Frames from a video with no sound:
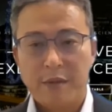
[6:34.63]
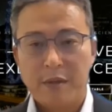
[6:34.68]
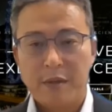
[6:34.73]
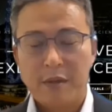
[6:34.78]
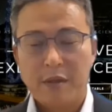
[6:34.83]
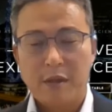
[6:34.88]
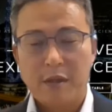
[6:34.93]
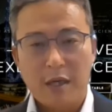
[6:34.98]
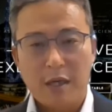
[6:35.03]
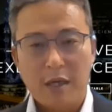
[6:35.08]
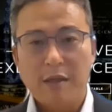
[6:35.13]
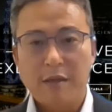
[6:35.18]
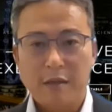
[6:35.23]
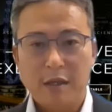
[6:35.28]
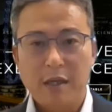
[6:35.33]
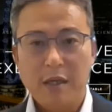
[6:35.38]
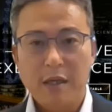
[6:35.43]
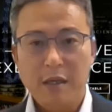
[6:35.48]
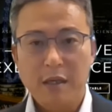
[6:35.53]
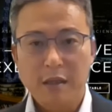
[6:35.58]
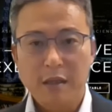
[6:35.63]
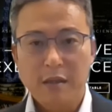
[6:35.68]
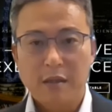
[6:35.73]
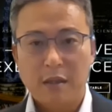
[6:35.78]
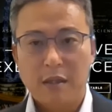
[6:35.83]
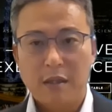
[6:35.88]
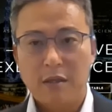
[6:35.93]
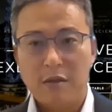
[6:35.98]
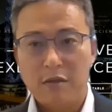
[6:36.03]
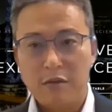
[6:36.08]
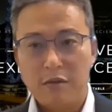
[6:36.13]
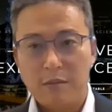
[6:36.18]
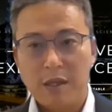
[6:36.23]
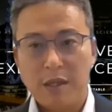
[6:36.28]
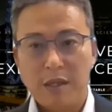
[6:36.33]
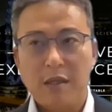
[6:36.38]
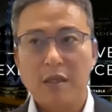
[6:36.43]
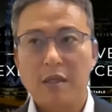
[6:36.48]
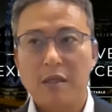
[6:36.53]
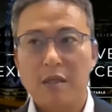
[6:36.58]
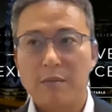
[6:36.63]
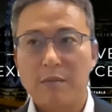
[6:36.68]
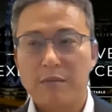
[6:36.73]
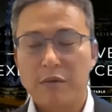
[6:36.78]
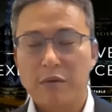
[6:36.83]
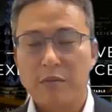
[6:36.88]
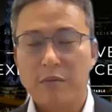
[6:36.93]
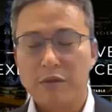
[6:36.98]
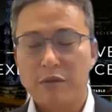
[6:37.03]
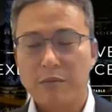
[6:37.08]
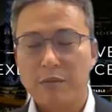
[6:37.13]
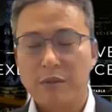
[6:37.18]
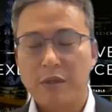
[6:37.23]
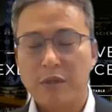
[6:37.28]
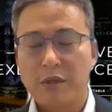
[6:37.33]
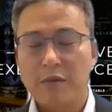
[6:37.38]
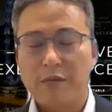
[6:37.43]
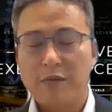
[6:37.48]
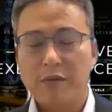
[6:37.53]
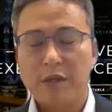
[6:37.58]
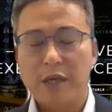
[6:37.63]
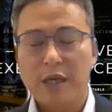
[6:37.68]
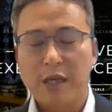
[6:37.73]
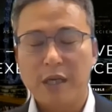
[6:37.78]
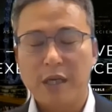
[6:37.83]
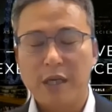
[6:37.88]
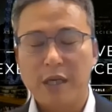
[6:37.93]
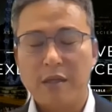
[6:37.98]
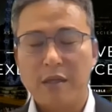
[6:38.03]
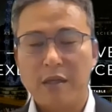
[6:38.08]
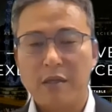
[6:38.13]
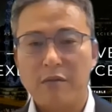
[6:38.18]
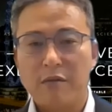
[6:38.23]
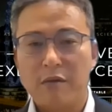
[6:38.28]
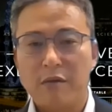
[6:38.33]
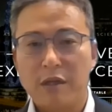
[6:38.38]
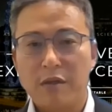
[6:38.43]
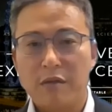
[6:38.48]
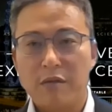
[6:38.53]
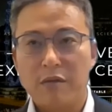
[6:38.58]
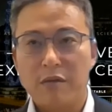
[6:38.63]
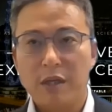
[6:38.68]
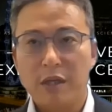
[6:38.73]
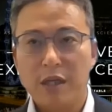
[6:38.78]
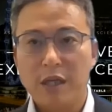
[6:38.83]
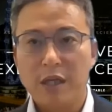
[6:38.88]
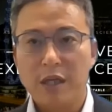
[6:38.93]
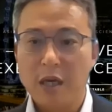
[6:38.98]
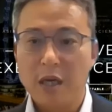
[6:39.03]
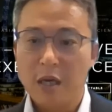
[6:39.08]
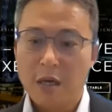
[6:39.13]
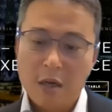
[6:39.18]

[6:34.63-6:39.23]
So lastly, and then you may see the promotion video for the AKC2020,